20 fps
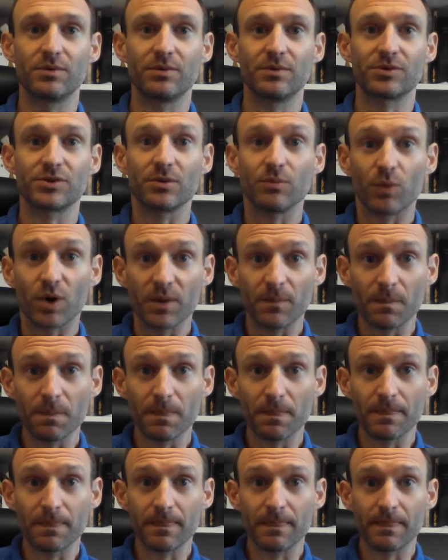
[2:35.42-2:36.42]
So, what?
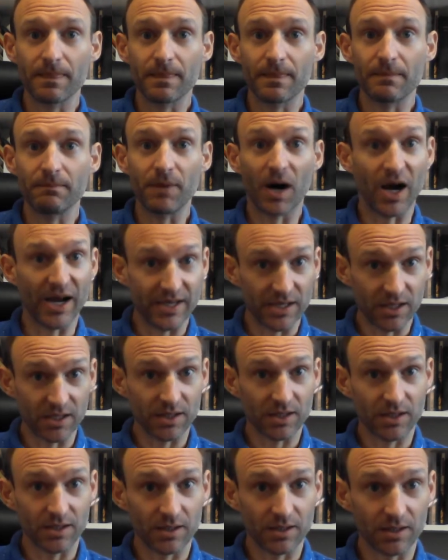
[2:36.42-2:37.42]
Mine?
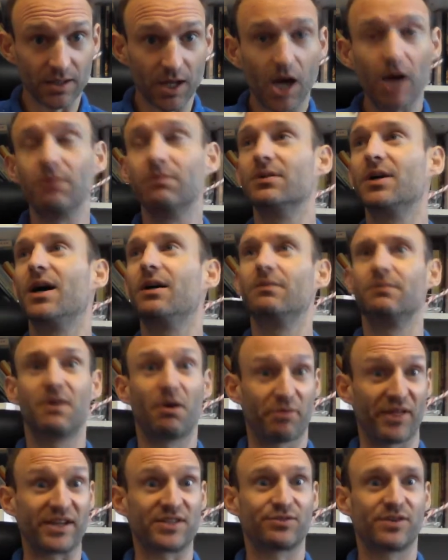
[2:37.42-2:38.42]
Oh,
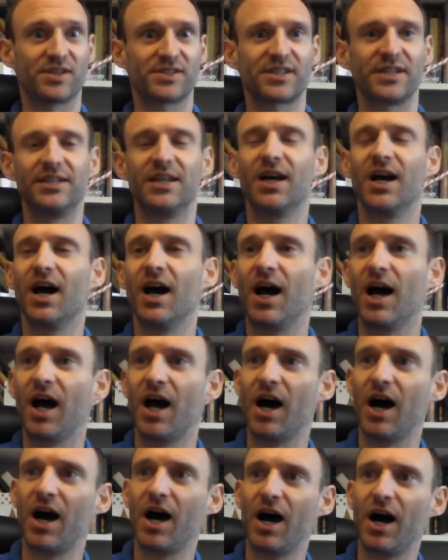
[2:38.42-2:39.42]
thanks for asking.
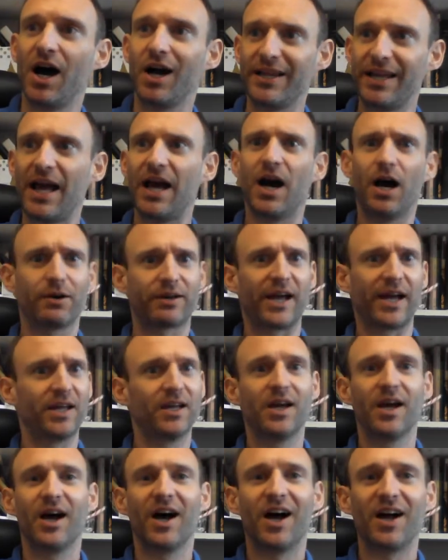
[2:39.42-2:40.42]
Yeah, okay.
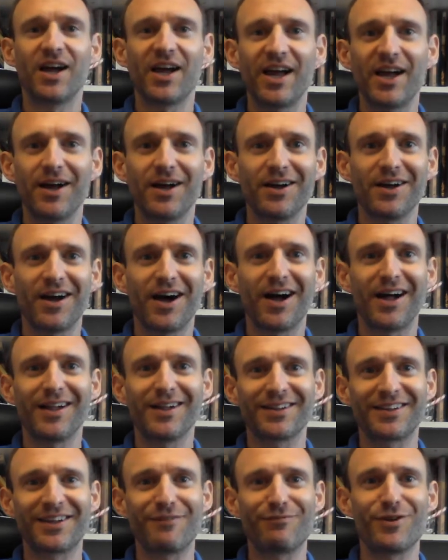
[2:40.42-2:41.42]

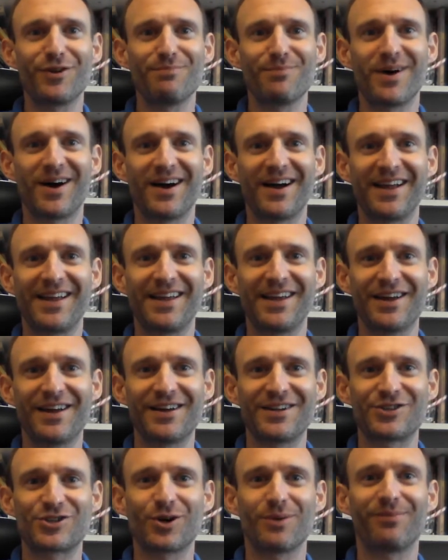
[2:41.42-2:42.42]
I'll give you my
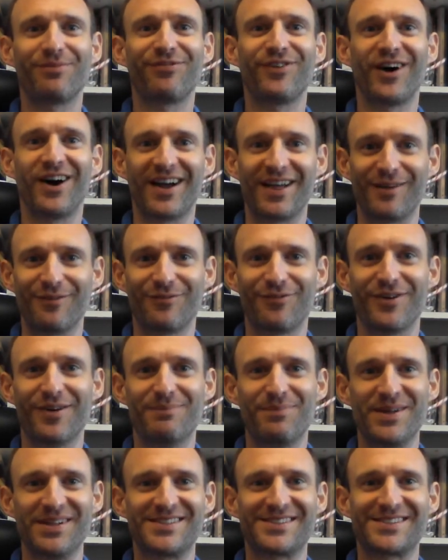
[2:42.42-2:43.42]
top 5
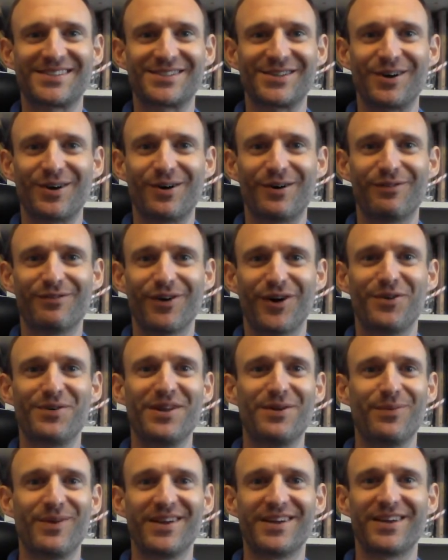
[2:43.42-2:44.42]
bits of
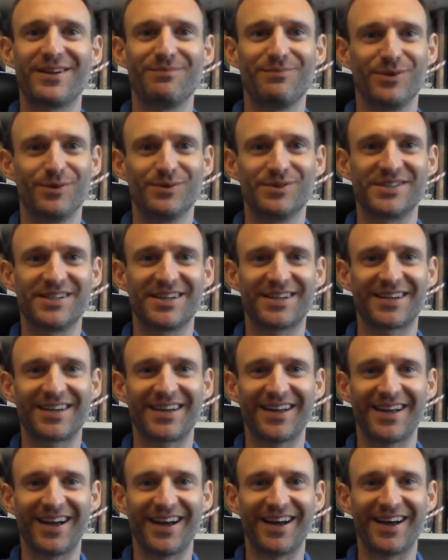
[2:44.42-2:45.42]
Holy Week music,
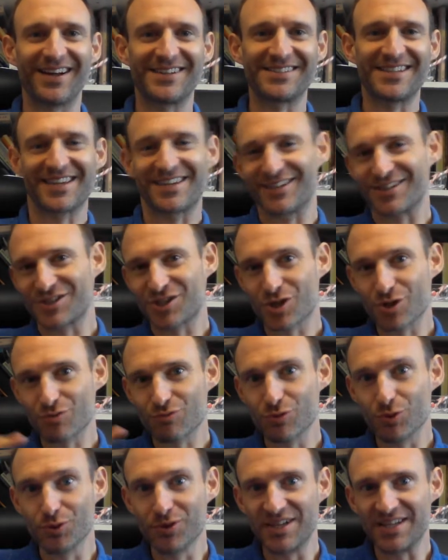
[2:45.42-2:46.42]
taking us
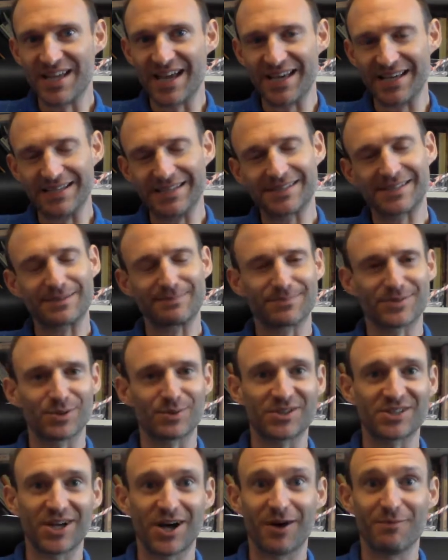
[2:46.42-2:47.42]
through the days. So we
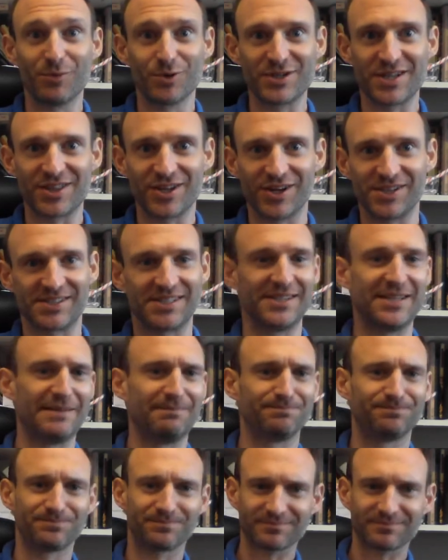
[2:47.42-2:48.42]
start on Maundy Thursday then.